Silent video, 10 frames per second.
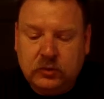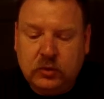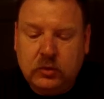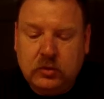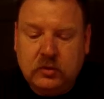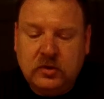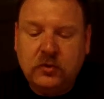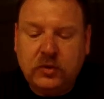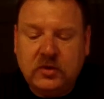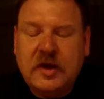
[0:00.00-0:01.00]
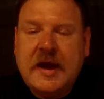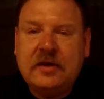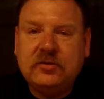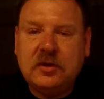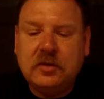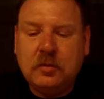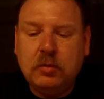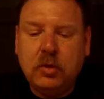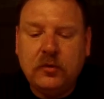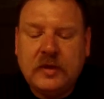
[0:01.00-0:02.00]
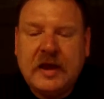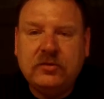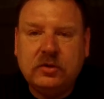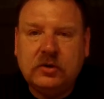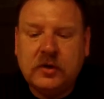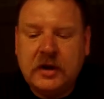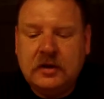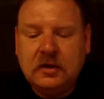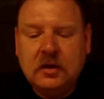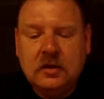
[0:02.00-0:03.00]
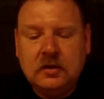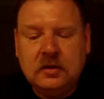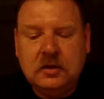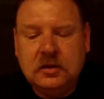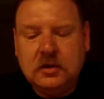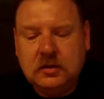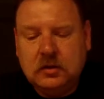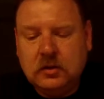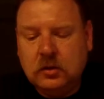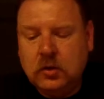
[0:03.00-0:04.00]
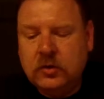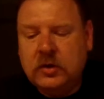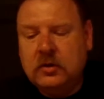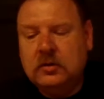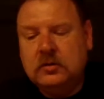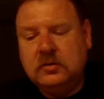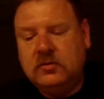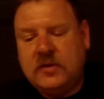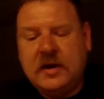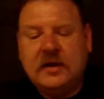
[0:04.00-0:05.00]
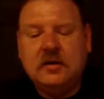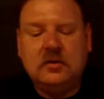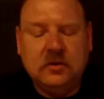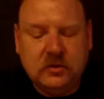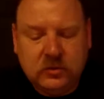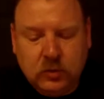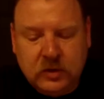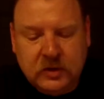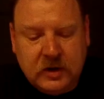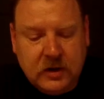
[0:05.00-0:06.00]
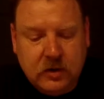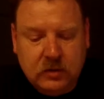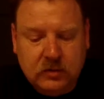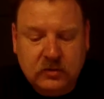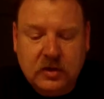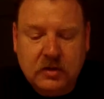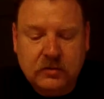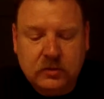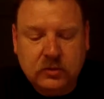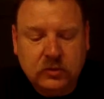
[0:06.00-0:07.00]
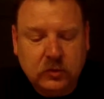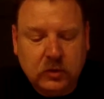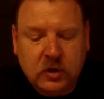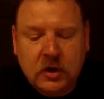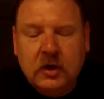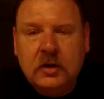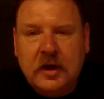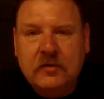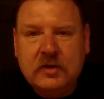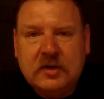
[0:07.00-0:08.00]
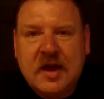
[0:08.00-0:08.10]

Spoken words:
For different tasks, I think both knives are great. The Colonial Defiant is one that I would say I've used for heavy